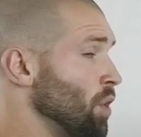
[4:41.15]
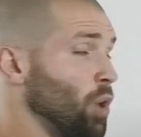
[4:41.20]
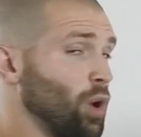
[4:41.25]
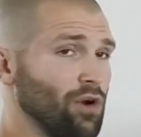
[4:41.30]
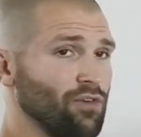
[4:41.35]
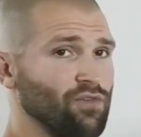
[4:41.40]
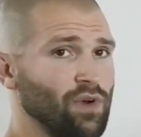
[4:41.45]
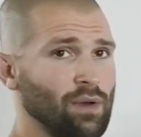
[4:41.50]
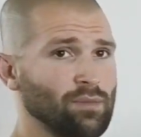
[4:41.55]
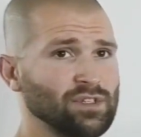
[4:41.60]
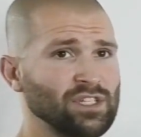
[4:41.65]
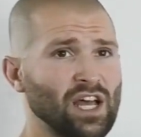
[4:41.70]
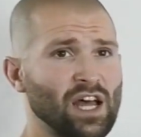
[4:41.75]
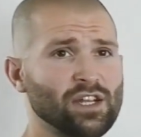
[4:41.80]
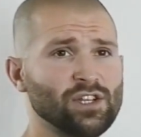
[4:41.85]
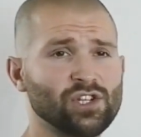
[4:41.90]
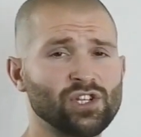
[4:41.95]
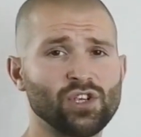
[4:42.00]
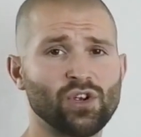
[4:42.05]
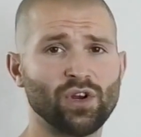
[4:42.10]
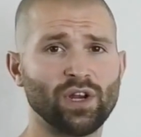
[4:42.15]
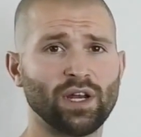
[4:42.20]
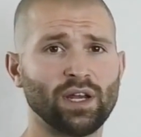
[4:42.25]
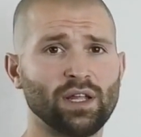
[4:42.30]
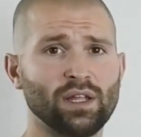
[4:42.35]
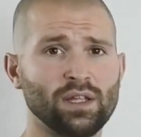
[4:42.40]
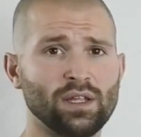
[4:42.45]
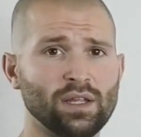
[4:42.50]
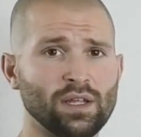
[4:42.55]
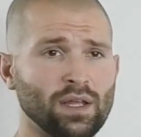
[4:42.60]
Or if I'm done shooting
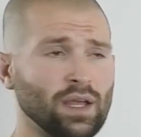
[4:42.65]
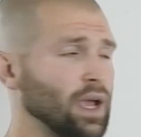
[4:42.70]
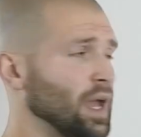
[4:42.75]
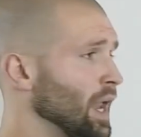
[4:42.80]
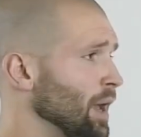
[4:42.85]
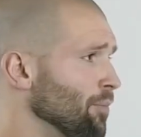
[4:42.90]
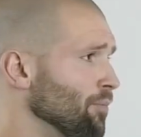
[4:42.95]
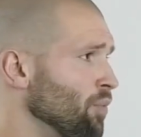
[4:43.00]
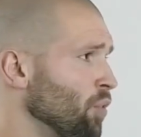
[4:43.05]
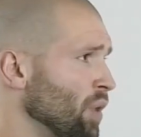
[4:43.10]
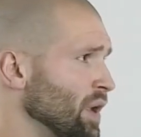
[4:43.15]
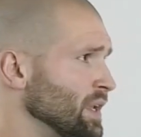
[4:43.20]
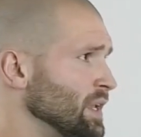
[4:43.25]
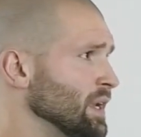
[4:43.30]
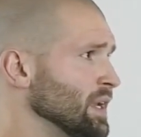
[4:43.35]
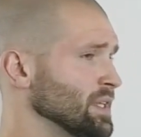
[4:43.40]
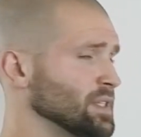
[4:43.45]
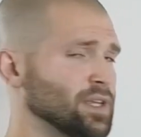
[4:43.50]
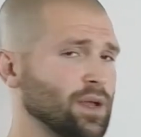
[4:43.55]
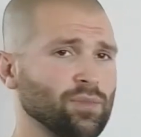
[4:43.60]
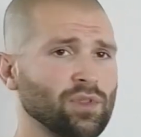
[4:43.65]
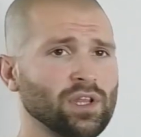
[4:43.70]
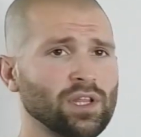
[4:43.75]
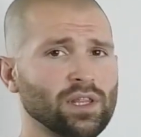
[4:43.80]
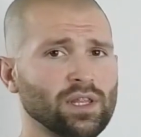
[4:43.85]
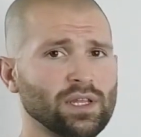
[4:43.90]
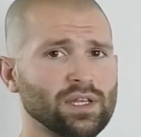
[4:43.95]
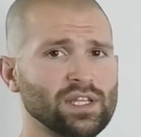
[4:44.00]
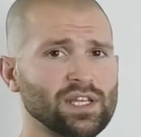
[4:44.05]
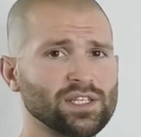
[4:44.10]
and I'm pointing at something
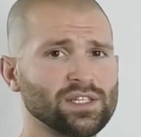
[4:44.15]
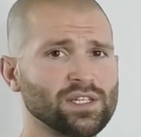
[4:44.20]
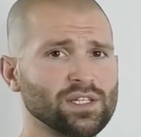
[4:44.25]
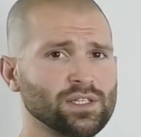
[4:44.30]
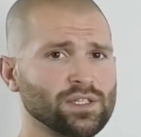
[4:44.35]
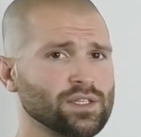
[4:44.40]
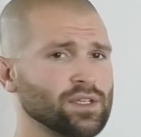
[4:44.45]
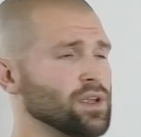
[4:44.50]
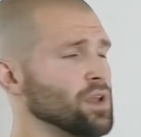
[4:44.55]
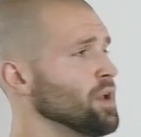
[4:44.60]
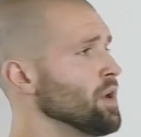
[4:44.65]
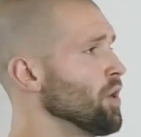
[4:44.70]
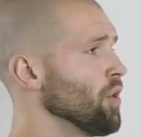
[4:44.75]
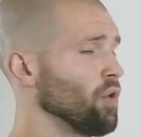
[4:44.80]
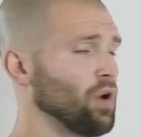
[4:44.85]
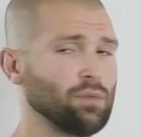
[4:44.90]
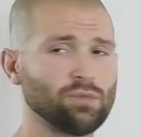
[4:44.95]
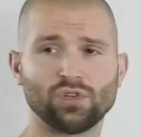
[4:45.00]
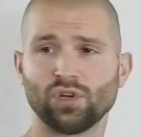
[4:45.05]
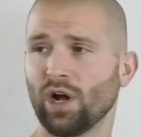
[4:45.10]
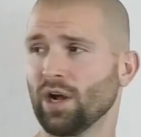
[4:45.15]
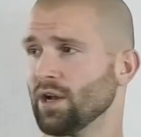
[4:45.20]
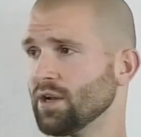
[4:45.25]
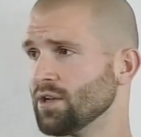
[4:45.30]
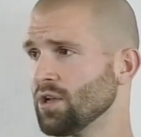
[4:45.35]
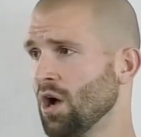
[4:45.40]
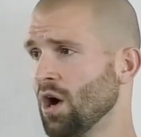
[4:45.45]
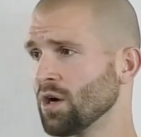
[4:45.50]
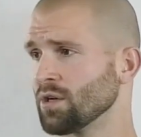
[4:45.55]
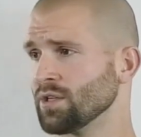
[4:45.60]
in the distance or I'm trying to
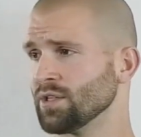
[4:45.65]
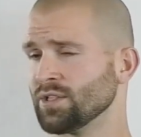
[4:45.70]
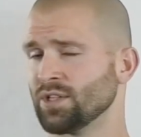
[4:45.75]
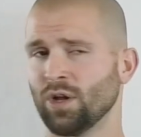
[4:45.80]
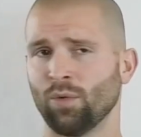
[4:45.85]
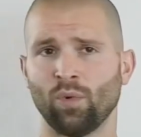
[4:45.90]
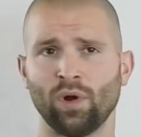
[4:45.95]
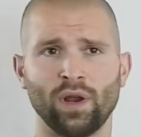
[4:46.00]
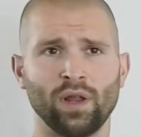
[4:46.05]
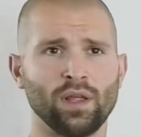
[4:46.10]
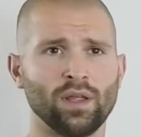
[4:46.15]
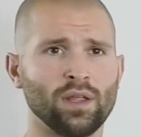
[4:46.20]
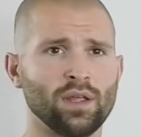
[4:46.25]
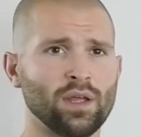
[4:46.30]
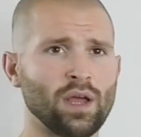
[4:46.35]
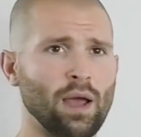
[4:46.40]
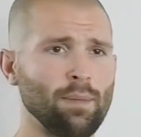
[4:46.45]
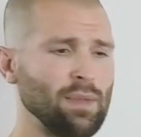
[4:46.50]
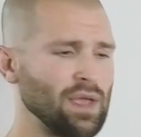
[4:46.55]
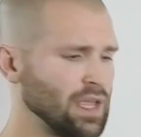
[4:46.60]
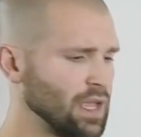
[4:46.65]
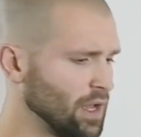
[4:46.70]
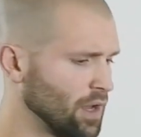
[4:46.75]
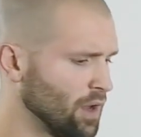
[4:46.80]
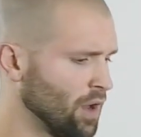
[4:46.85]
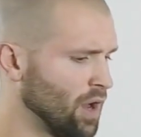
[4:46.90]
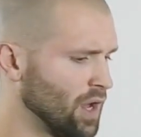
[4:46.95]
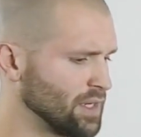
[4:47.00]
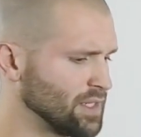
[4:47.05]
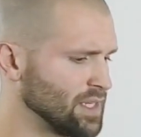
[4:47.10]
talk to someone, I'm making
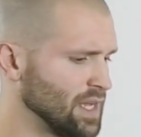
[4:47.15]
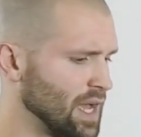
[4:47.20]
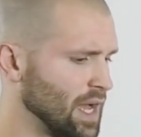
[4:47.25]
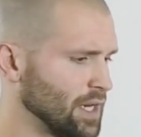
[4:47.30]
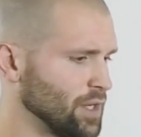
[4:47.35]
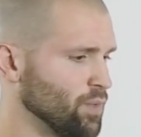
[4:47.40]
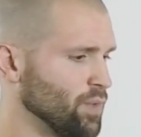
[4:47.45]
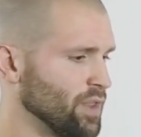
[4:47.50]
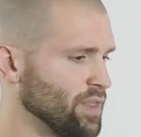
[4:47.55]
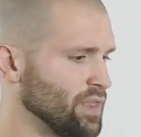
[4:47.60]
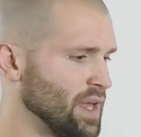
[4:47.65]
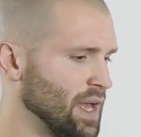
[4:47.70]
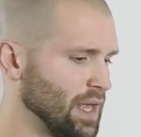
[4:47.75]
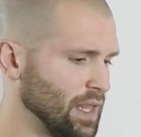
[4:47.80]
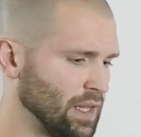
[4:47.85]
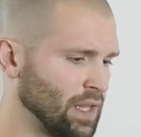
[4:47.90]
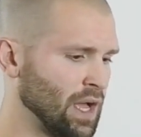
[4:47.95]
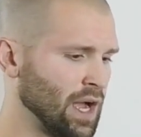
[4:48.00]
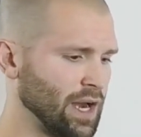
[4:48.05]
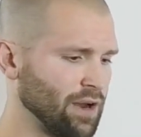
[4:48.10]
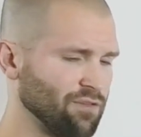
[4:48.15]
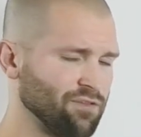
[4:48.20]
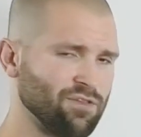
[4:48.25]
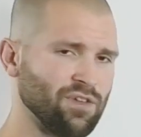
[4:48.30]
contact with that line of